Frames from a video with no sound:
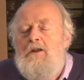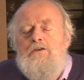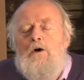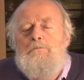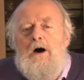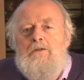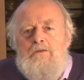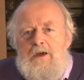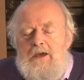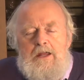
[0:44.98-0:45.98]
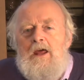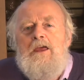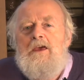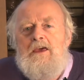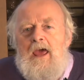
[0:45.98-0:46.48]
Don't bother thinking.
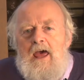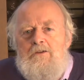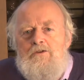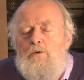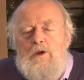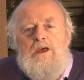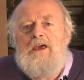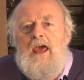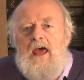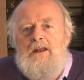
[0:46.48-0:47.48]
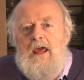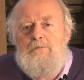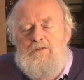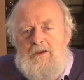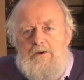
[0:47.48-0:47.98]
You can't do it. You can't name
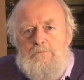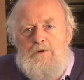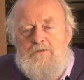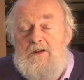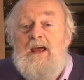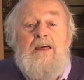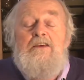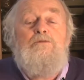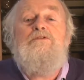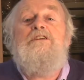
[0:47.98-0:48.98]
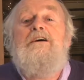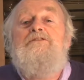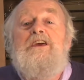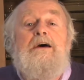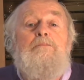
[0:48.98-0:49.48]
a single person. This was enough
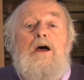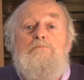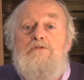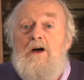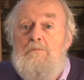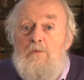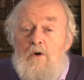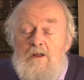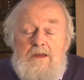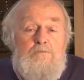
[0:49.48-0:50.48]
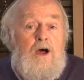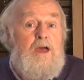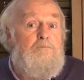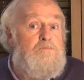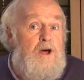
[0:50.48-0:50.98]
to get my blood boiling,
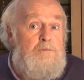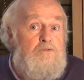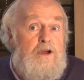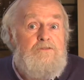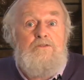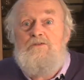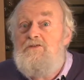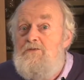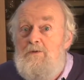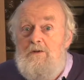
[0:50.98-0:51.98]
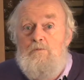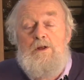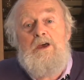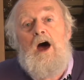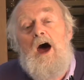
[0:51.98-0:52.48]
my blood pressure shooting
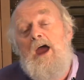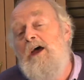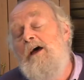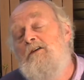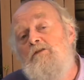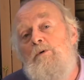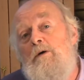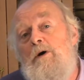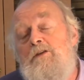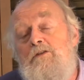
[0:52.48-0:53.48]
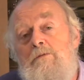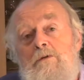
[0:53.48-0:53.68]
really high. So what do?